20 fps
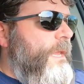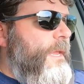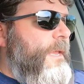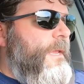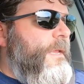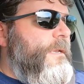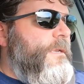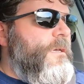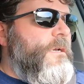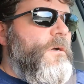
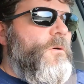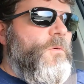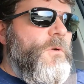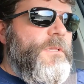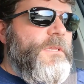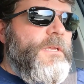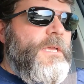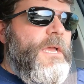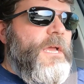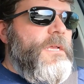And one
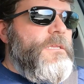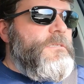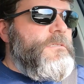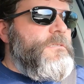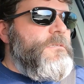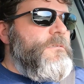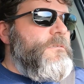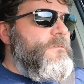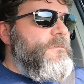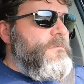of the guys,
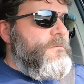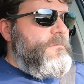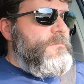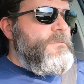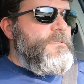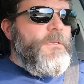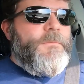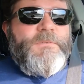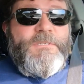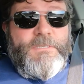
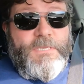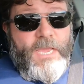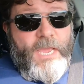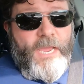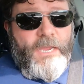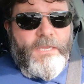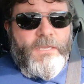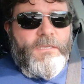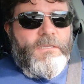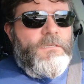his name is
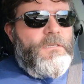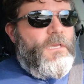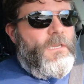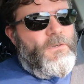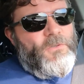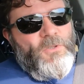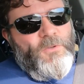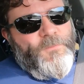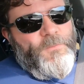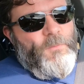Zach. I
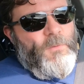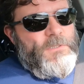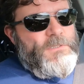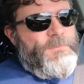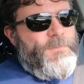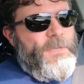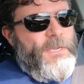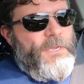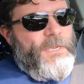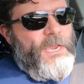don't know if he wants
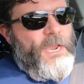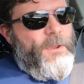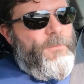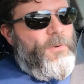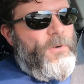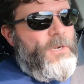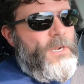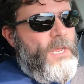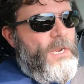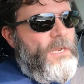me on
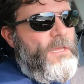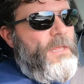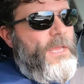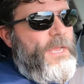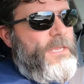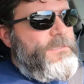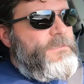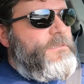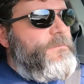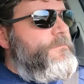camera or not. I'll
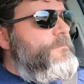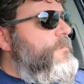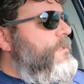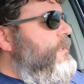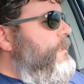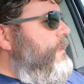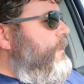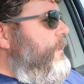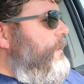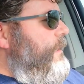ask him.
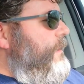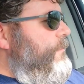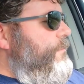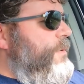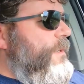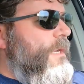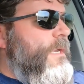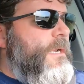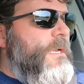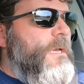
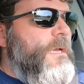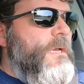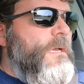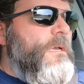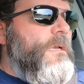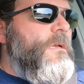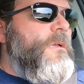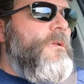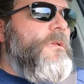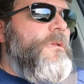But
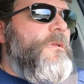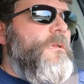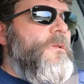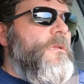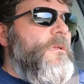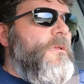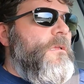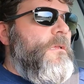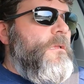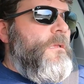
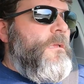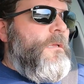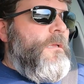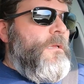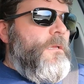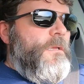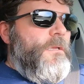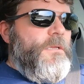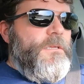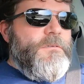
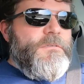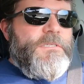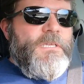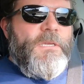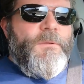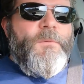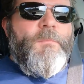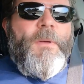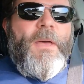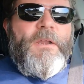he was
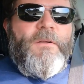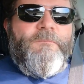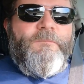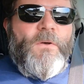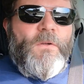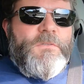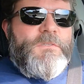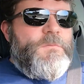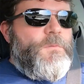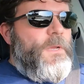telling me about a
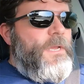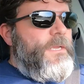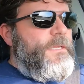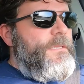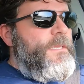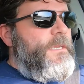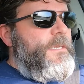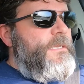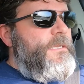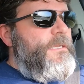Volkswagen
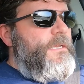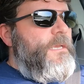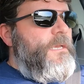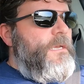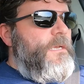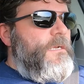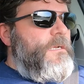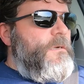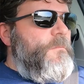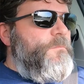that he
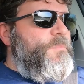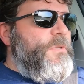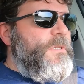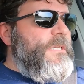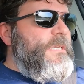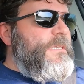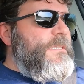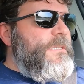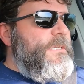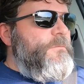
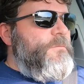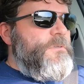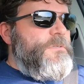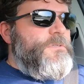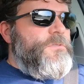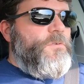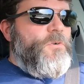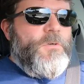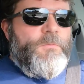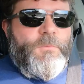completely
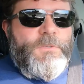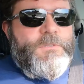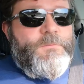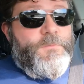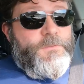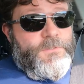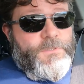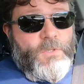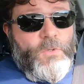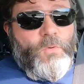restored, which
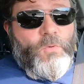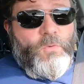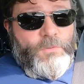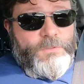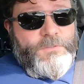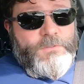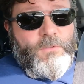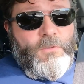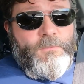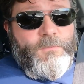was cool. He
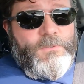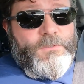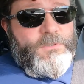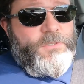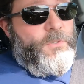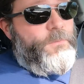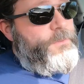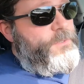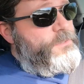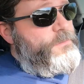
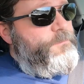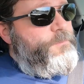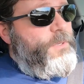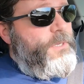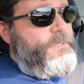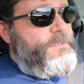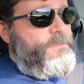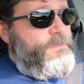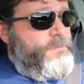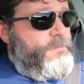showed me some
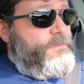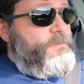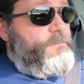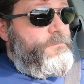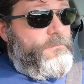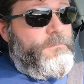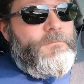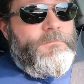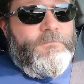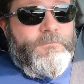pictures.
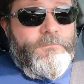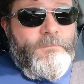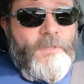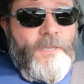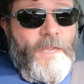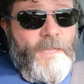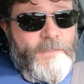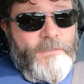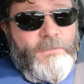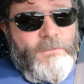
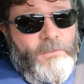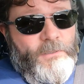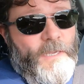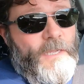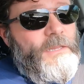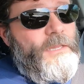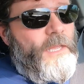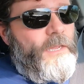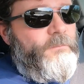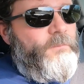You know, I
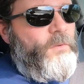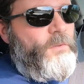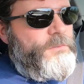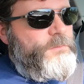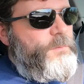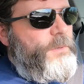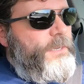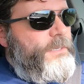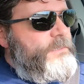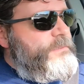like
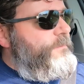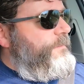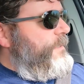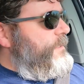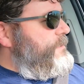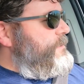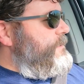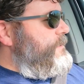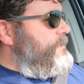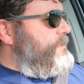Volkswagens.
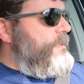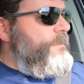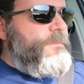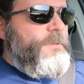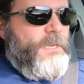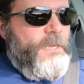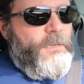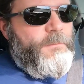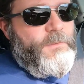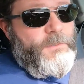Eventually,
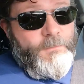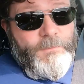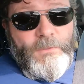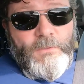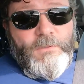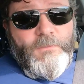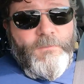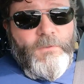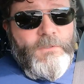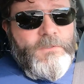someday, I'm going to
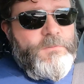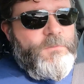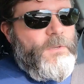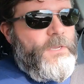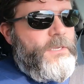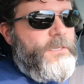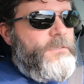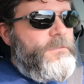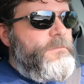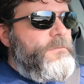build a
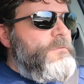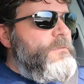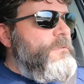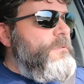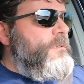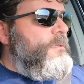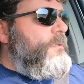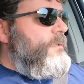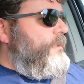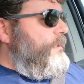Volkswagen,
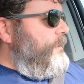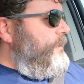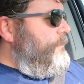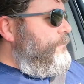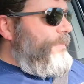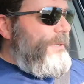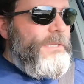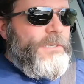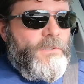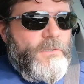
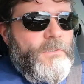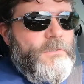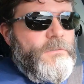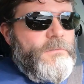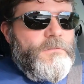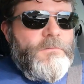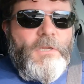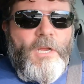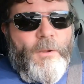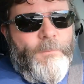Beetle,
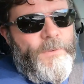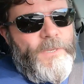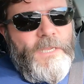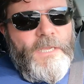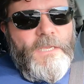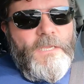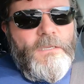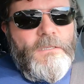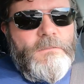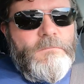Carmen
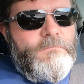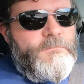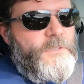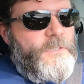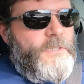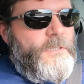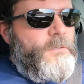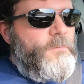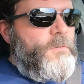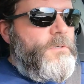Ghia, you
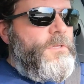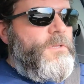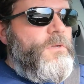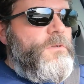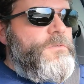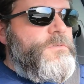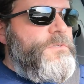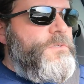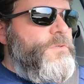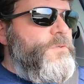know, one of
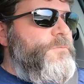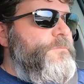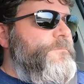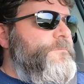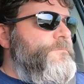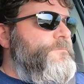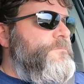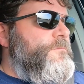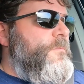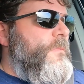those two.
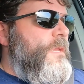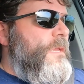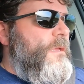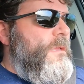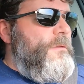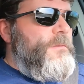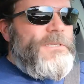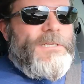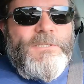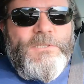
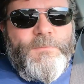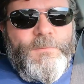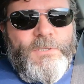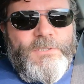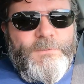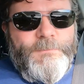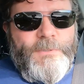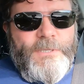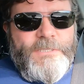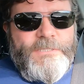Not so
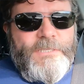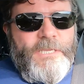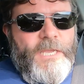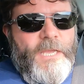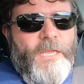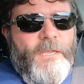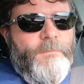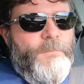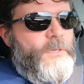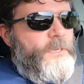much a bus
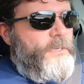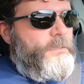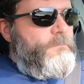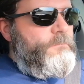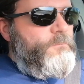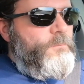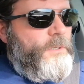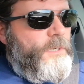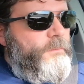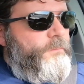guy, but
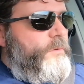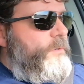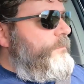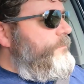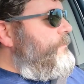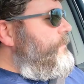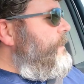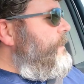whatever.